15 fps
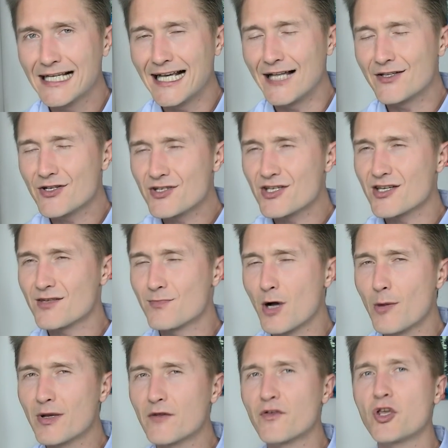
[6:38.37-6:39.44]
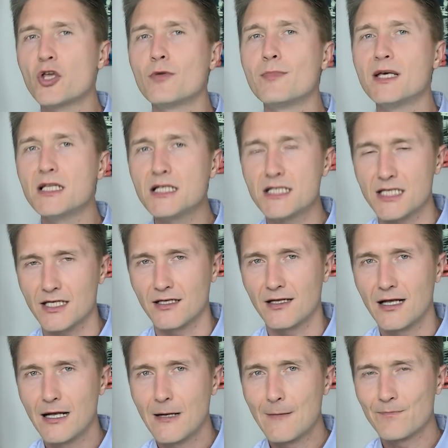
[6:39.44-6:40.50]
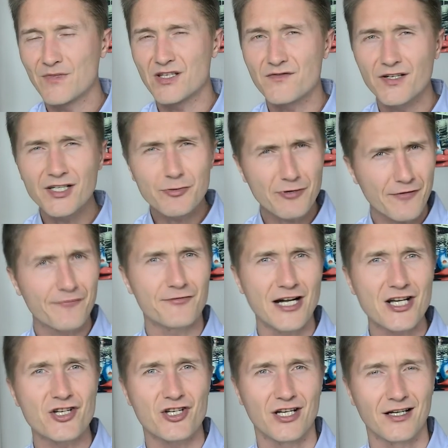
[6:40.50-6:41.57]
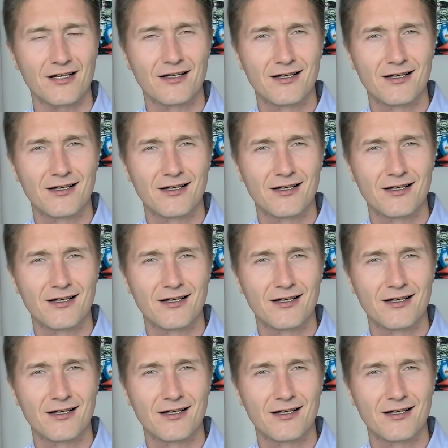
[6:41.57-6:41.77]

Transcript: And there's this moment of humility that's very refreshing,